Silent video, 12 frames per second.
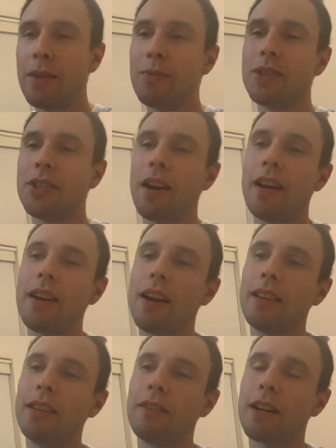which I'd
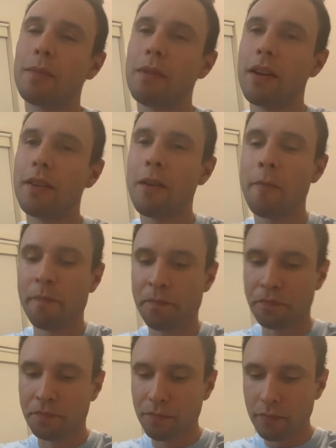highly recommend.
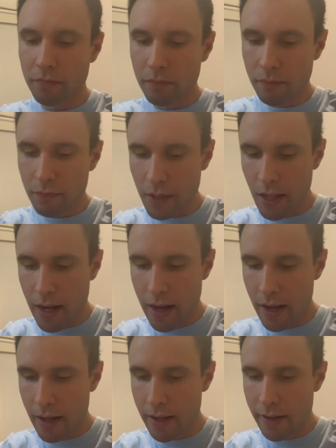
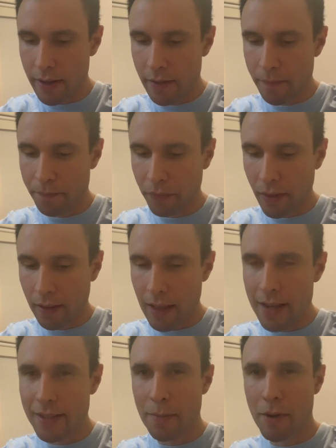And
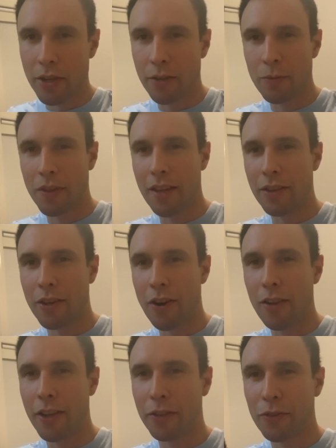last time I cooked without the
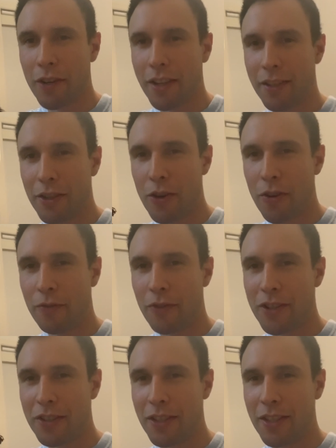garlic, throwing in your own
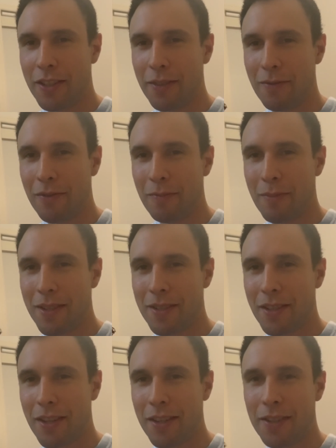freshly
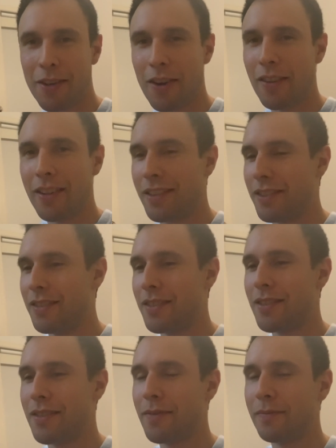minced cut garlic
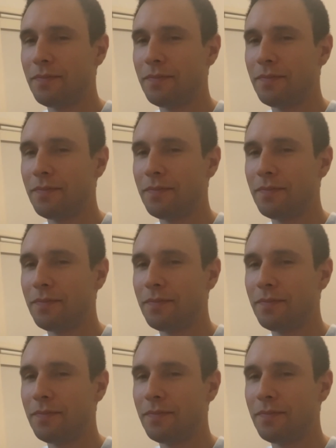is